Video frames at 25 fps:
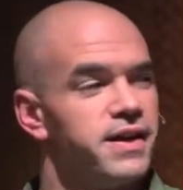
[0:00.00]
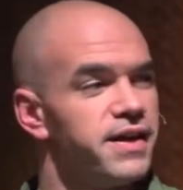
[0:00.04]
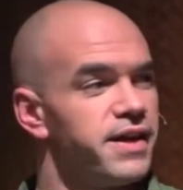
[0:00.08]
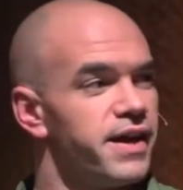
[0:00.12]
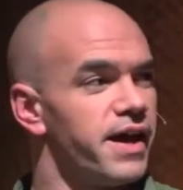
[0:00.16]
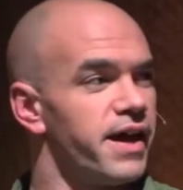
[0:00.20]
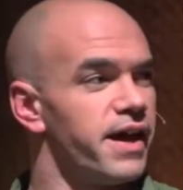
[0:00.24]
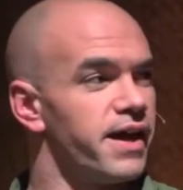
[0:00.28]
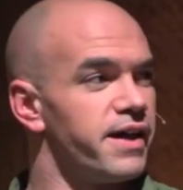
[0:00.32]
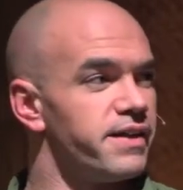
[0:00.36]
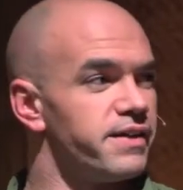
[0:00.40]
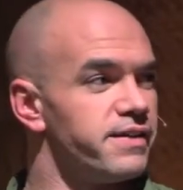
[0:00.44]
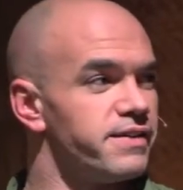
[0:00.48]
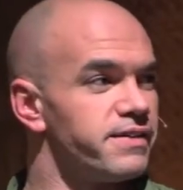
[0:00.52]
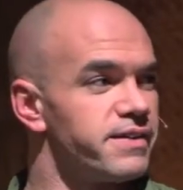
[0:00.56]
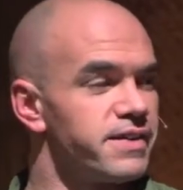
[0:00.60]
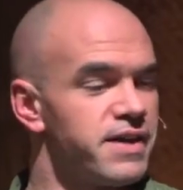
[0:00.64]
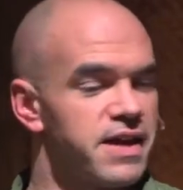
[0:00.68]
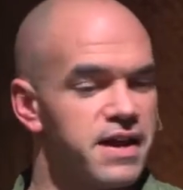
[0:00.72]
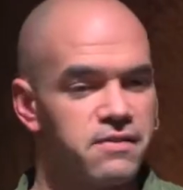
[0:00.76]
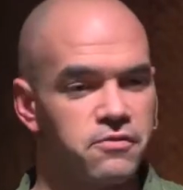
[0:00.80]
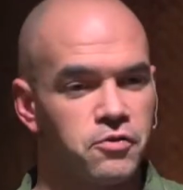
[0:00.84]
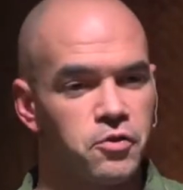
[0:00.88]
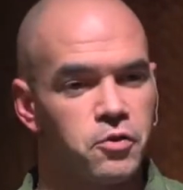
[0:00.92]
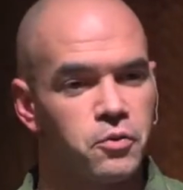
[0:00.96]
and
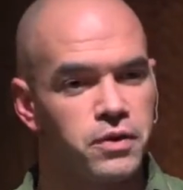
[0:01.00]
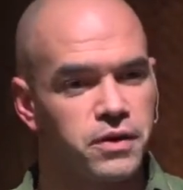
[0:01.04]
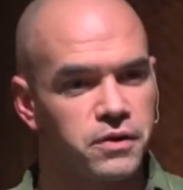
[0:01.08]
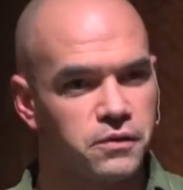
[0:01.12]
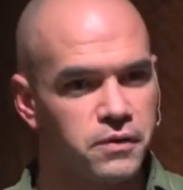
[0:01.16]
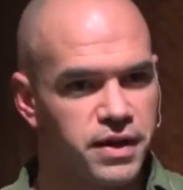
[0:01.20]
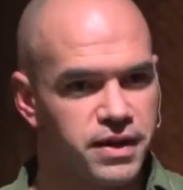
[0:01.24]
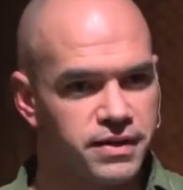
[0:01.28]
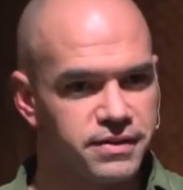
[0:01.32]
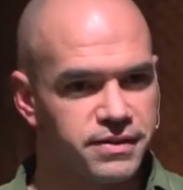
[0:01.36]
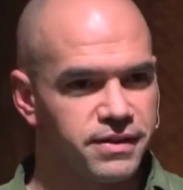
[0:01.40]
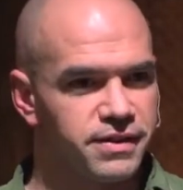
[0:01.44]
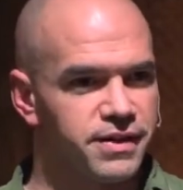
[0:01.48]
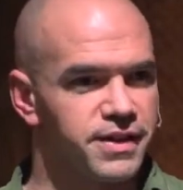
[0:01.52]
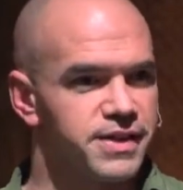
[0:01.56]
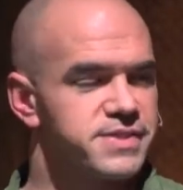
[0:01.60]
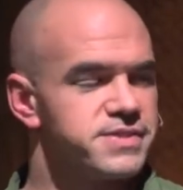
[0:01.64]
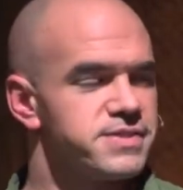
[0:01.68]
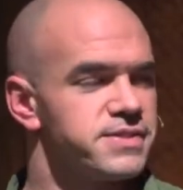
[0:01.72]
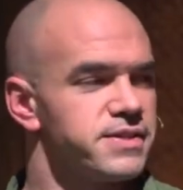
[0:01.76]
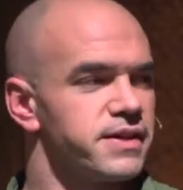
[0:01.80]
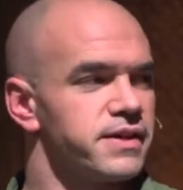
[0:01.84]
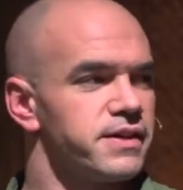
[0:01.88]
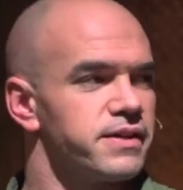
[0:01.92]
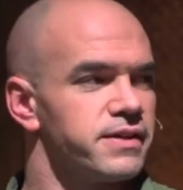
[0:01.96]
everyone around there got
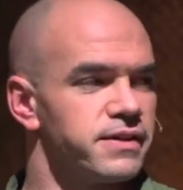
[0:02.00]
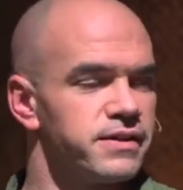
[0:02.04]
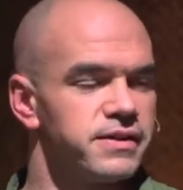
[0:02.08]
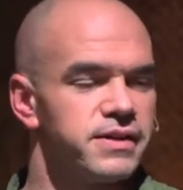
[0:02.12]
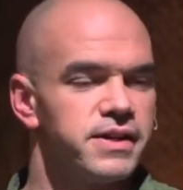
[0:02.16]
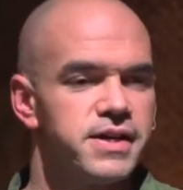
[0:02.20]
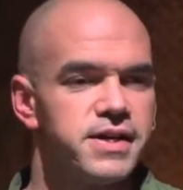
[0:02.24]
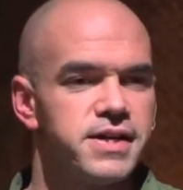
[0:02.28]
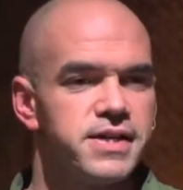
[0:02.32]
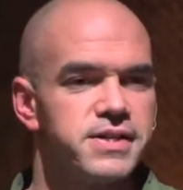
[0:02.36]
sick. And